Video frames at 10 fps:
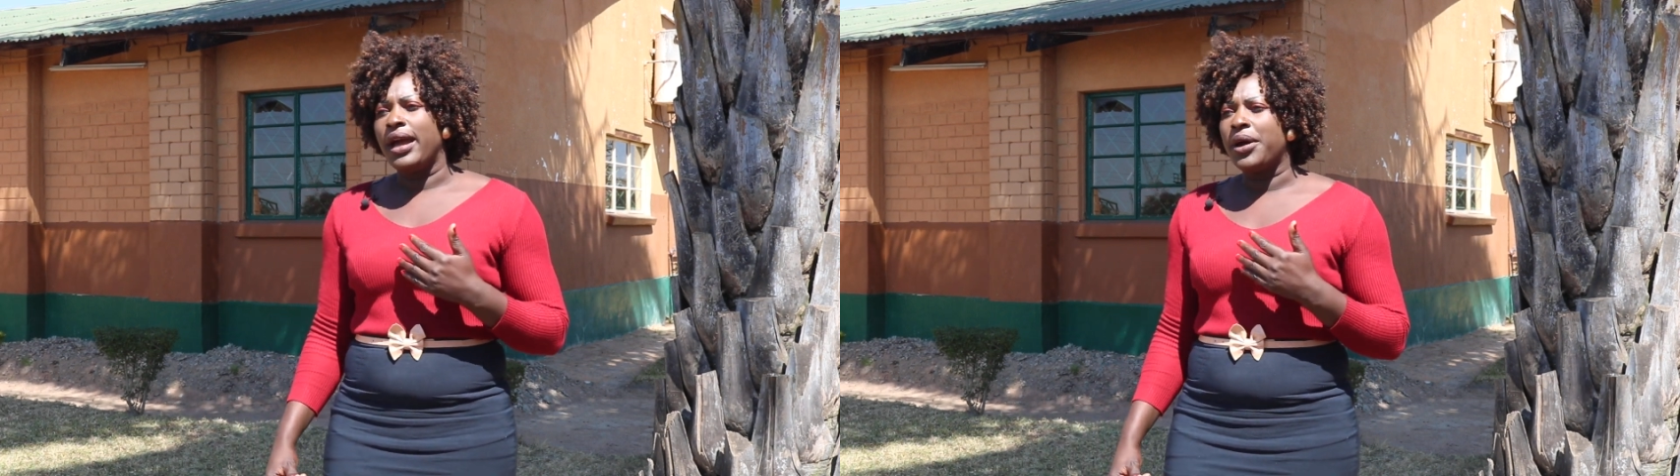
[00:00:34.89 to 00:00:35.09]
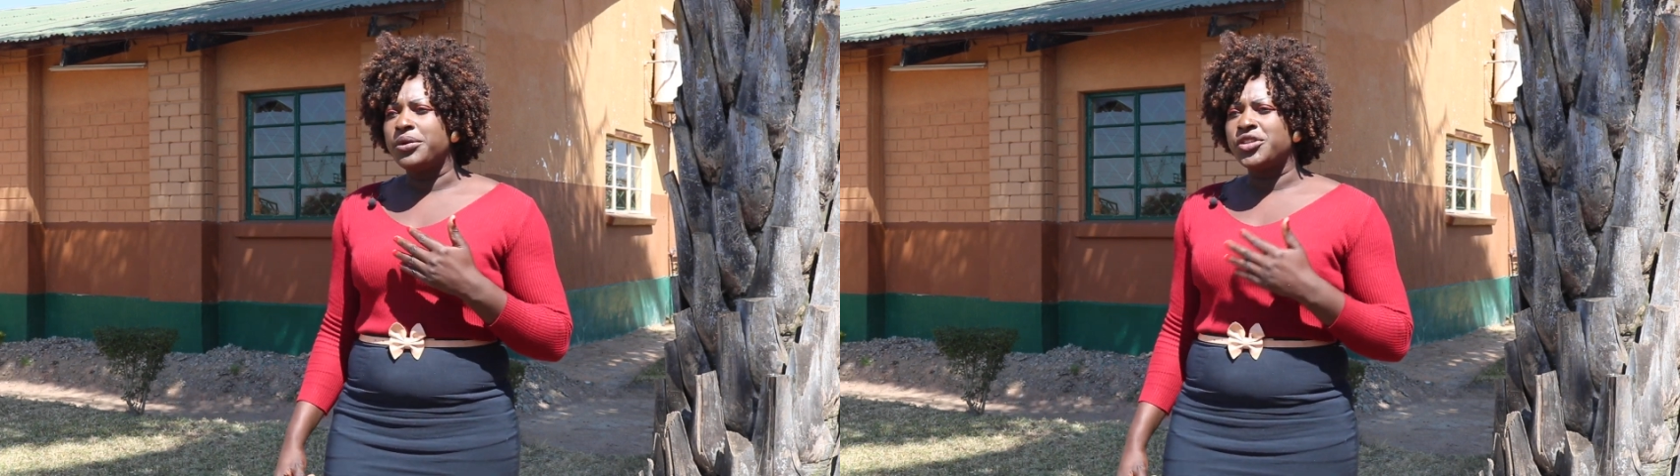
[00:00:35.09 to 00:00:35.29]

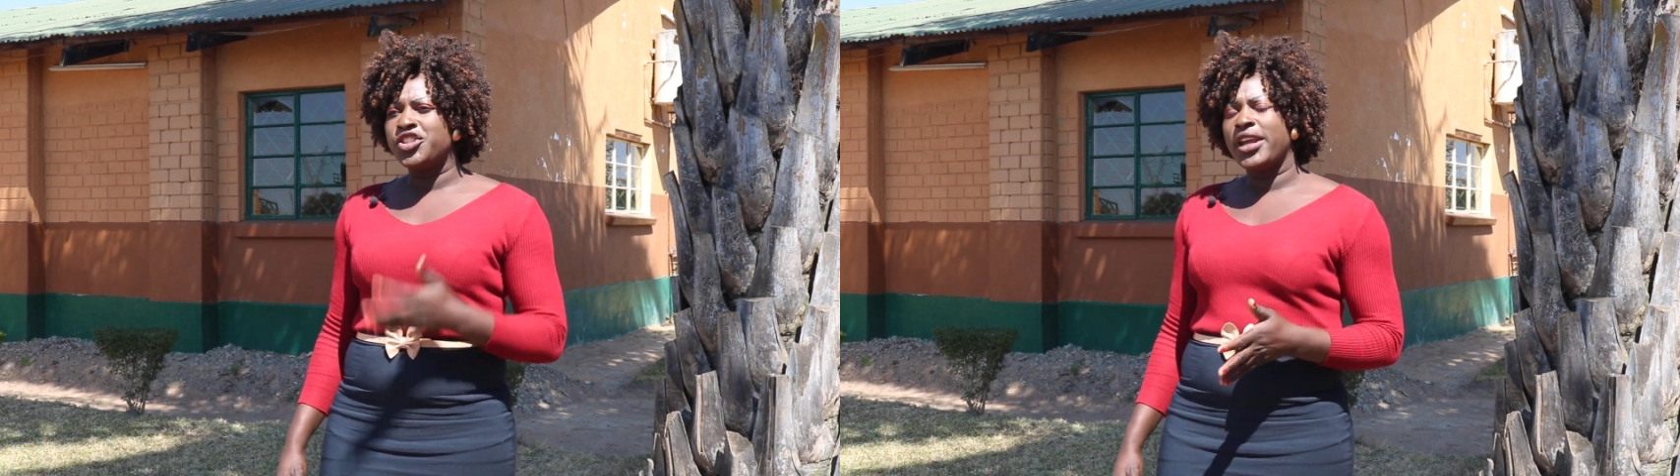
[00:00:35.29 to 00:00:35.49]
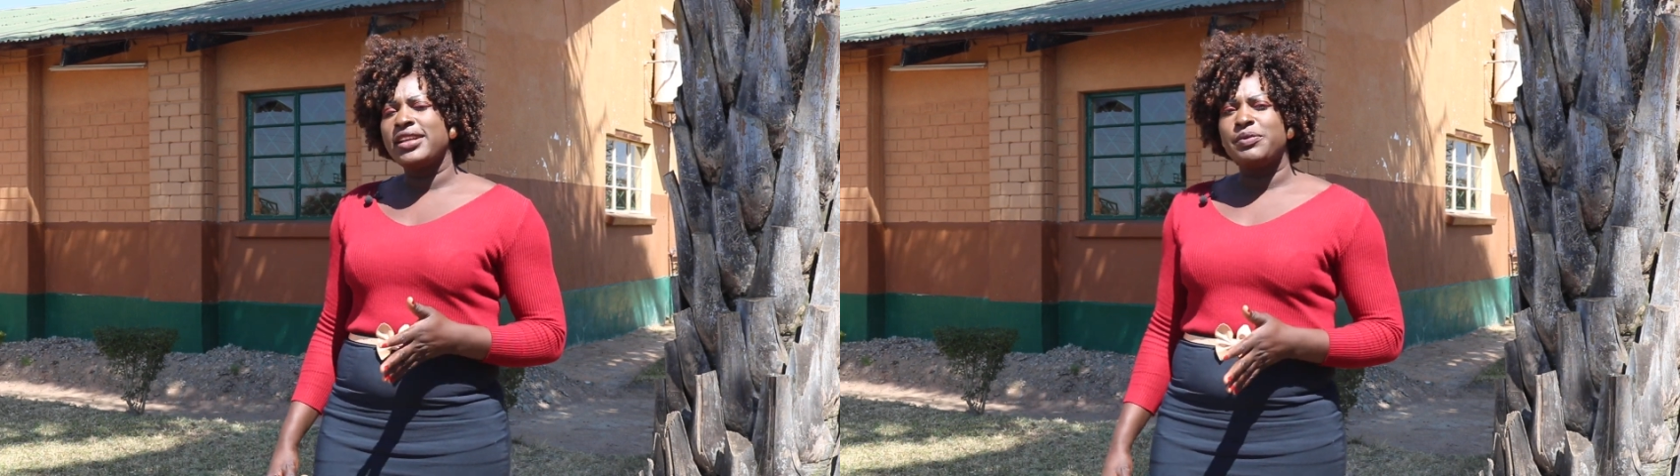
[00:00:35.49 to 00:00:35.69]
I
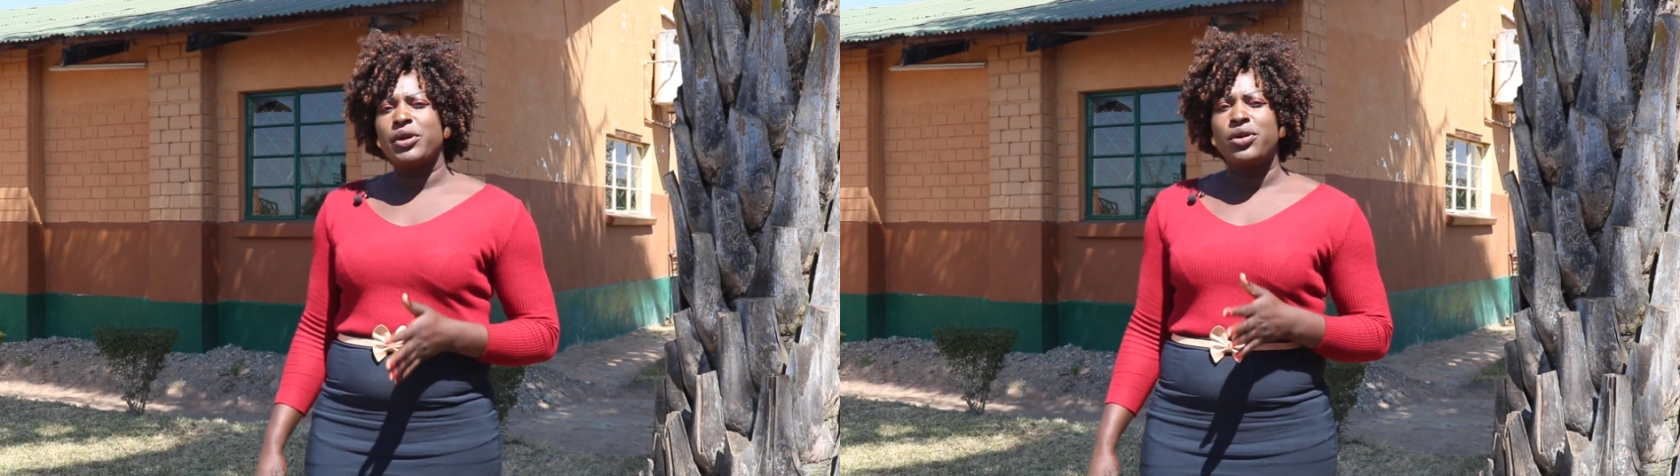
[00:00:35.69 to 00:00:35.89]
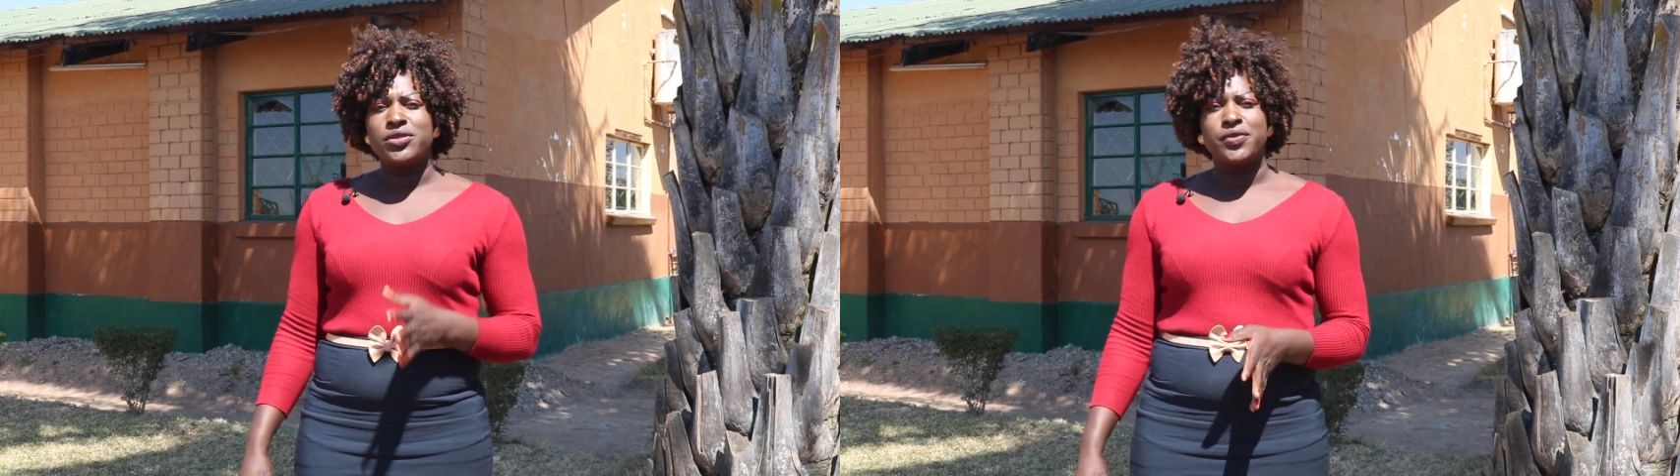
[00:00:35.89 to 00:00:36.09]
was
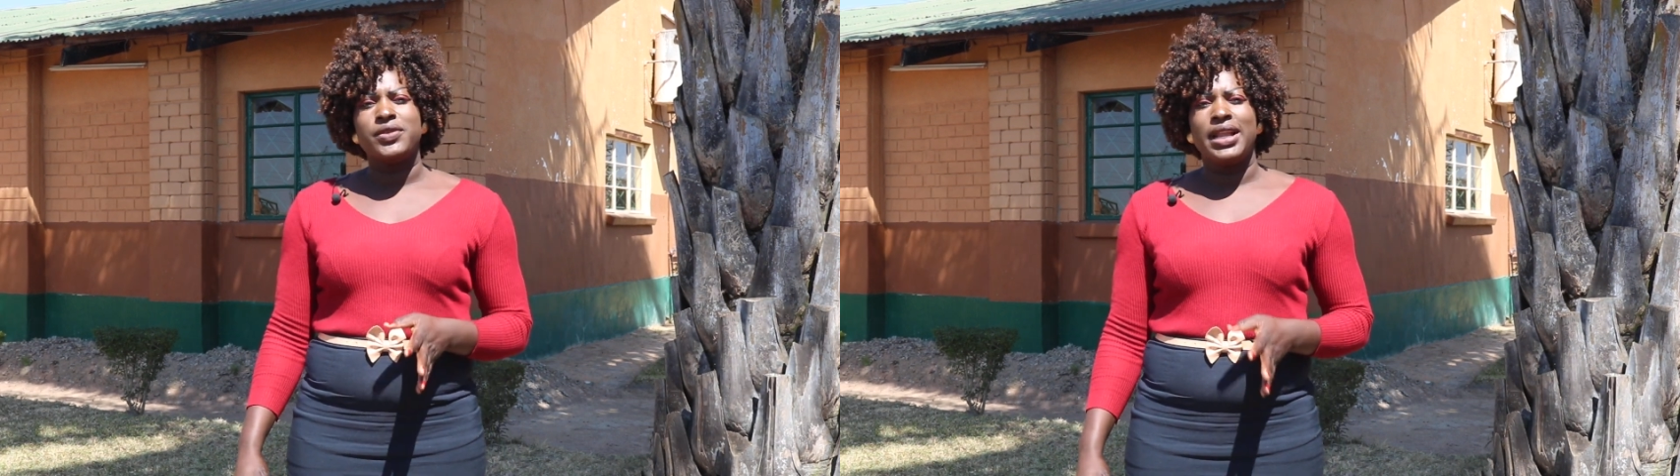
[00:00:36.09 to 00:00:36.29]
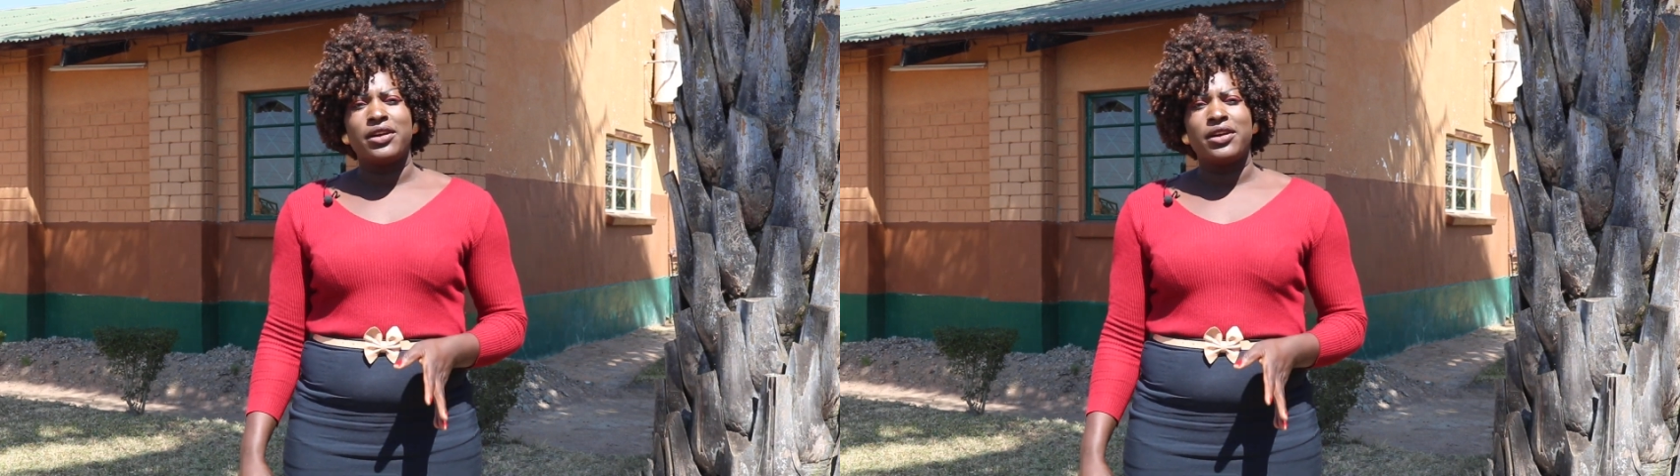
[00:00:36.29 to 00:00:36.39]
chased because of